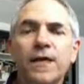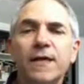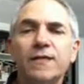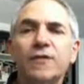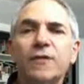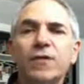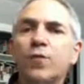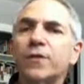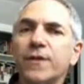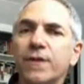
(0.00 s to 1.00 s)
And there
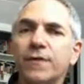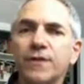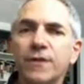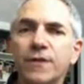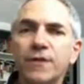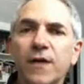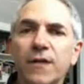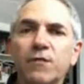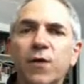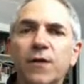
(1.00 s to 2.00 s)
were differences
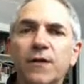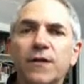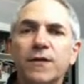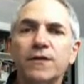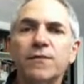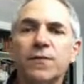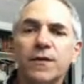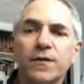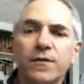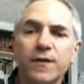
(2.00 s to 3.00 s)
as well as
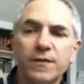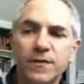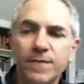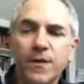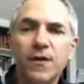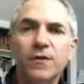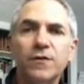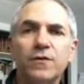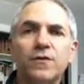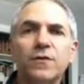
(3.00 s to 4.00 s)
similarities.
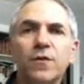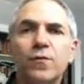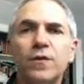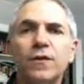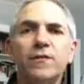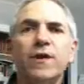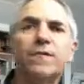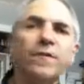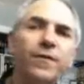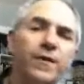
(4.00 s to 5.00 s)
So really you
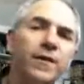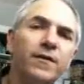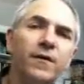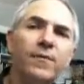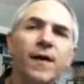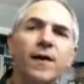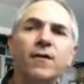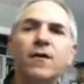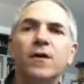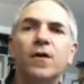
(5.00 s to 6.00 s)
have to think
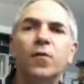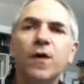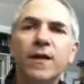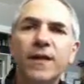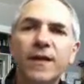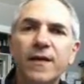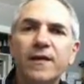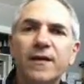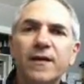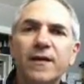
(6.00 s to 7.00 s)
about what
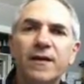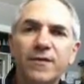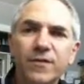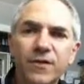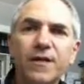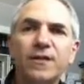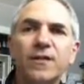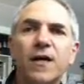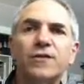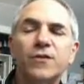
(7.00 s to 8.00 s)

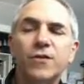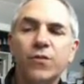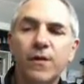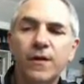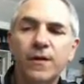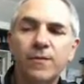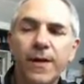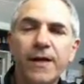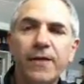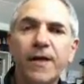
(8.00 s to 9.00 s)
genocides do you want to
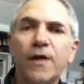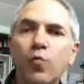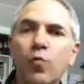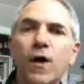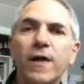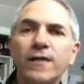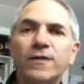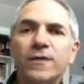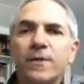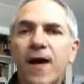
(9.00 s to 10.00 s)
compare, and what
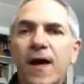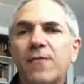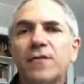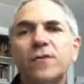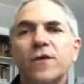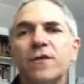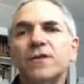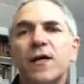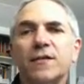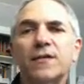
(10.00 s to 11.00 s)
is it about those
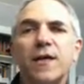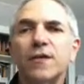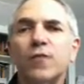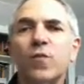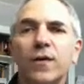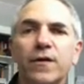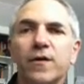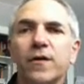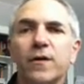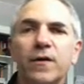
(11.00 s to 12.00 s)
genocides that you want to